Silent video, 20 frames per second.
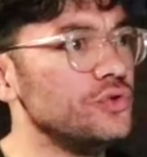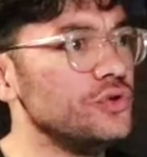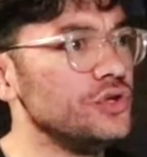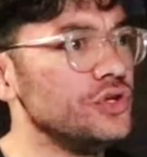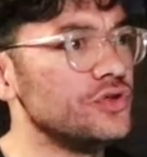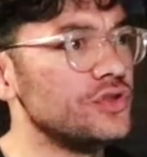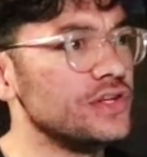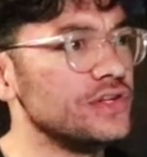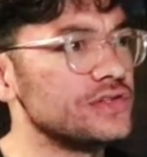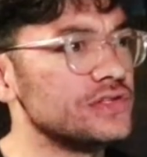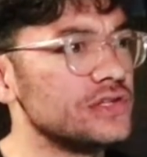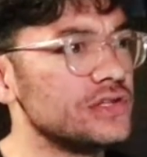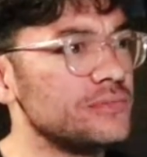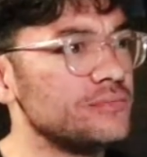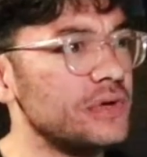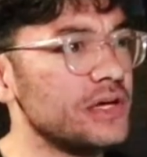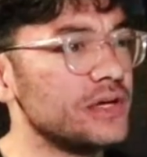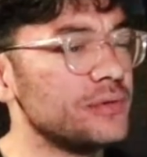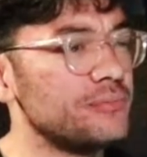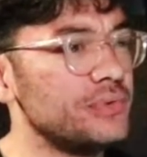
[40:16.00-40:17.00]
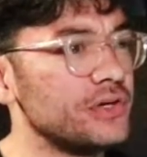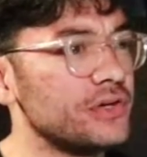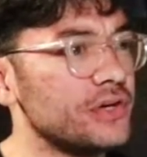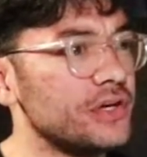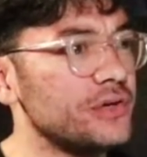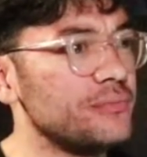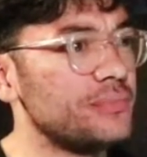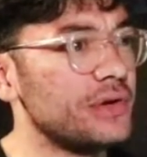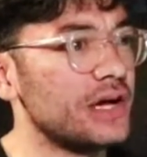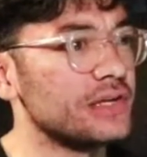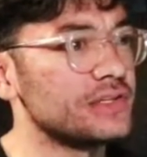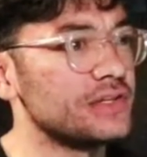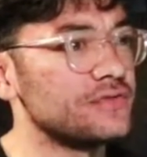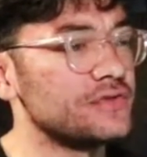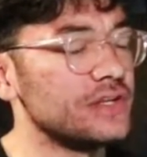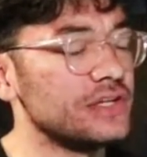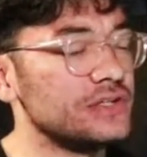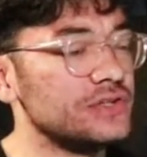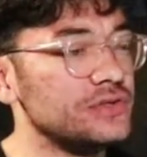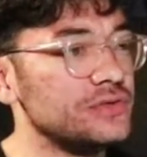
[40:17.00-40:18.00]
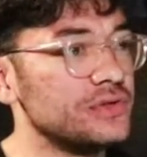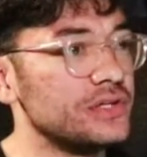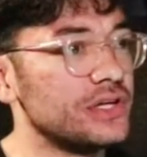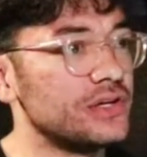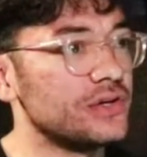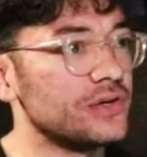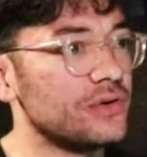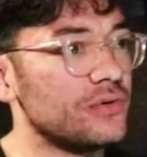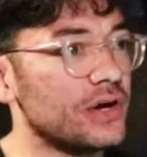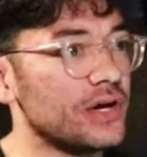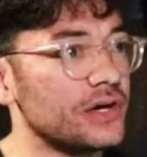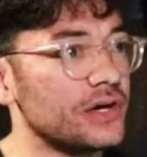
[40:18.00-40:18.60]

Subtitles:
you think is going to make a bigger impact if they do get acquired?